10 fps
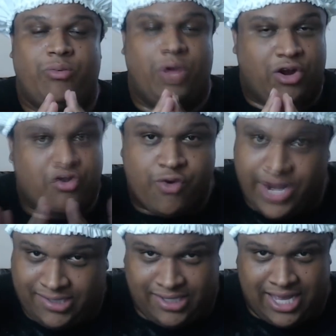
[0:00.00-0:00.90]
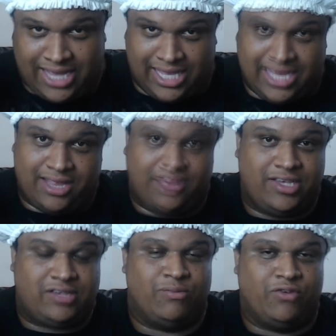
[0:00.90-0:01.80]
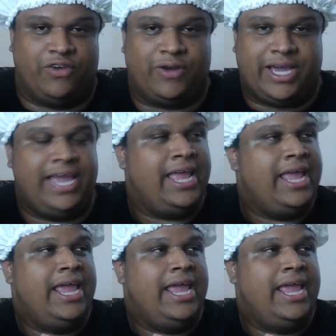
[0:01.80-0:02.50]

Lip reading: It went crazy at the end of this movie, okay?